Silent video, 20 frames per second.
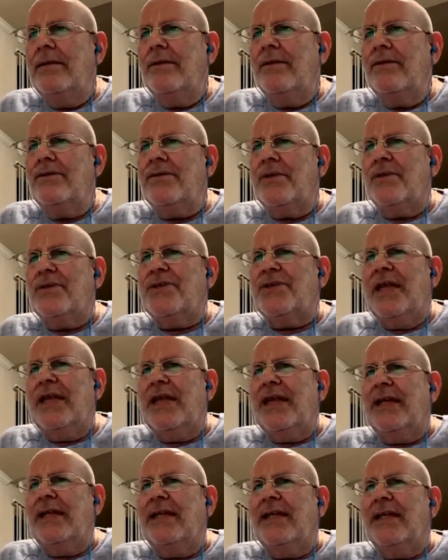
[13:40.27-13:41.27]
So
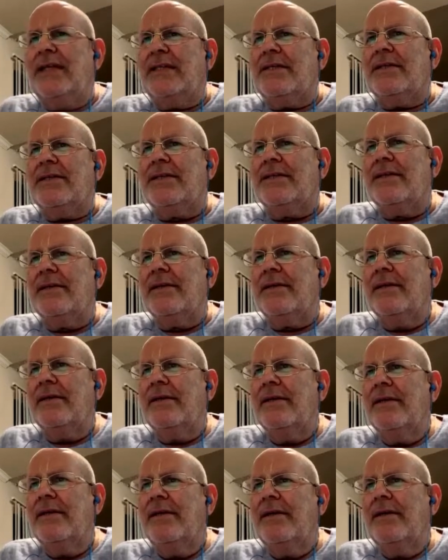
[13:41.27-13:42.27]
seeing this,
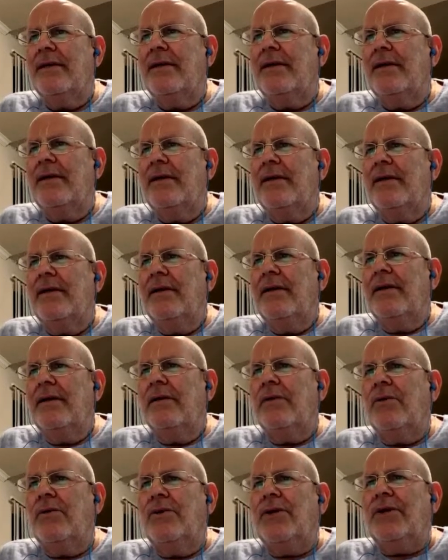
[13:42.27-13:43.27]

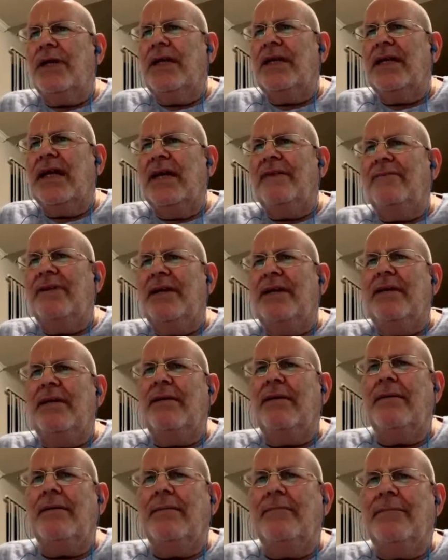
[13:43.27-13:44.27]
Kunti
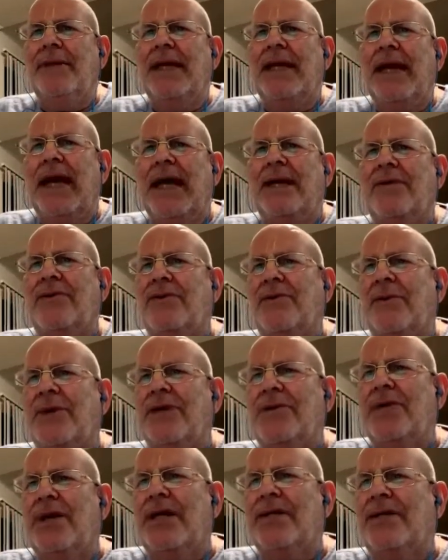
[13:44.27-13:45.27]
Devi began to
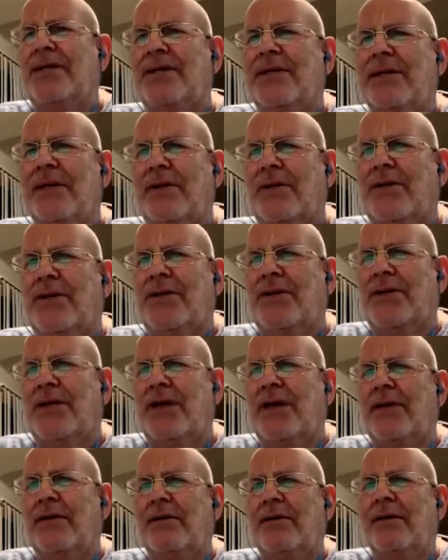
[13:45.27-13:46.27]
address
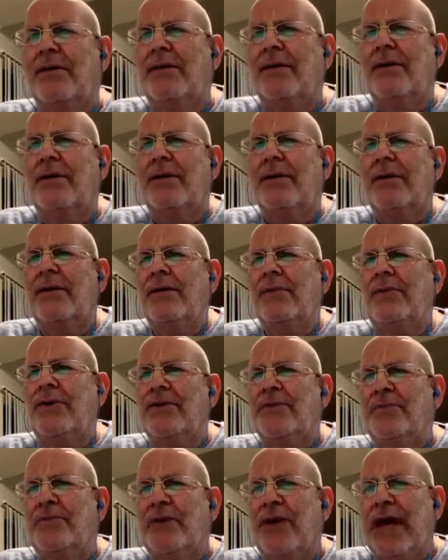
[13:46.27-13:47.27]
Krishna
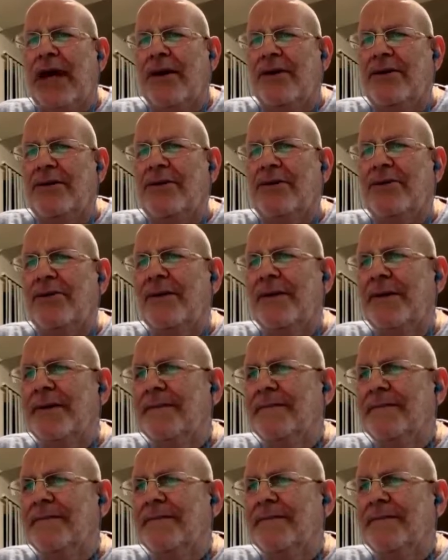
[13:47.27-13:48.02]
with prayers.